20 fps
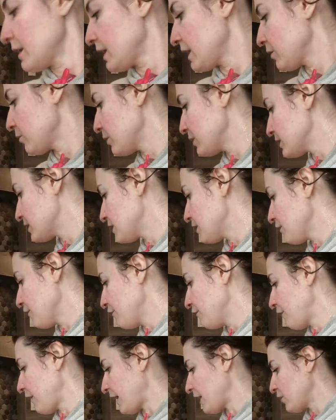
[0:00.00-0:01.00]
It was
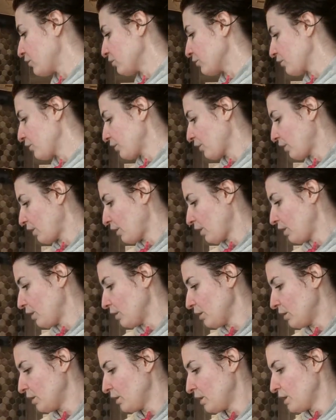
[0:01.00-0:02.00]
the Vital
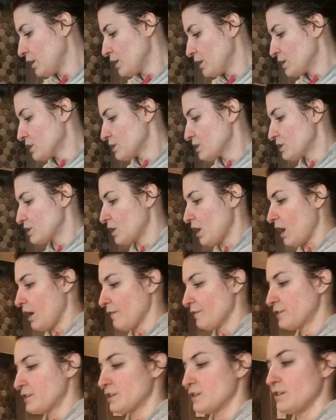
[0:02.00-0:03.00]
Curl
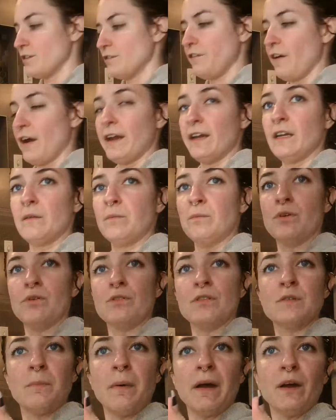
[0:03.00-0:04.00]
Soft Defining
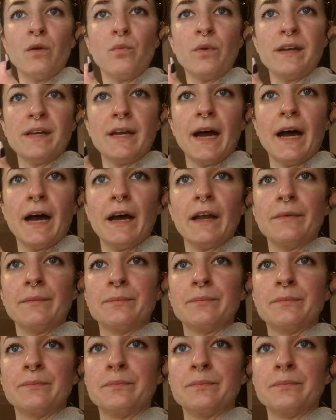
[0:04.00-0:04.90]
Mousse by WeDad.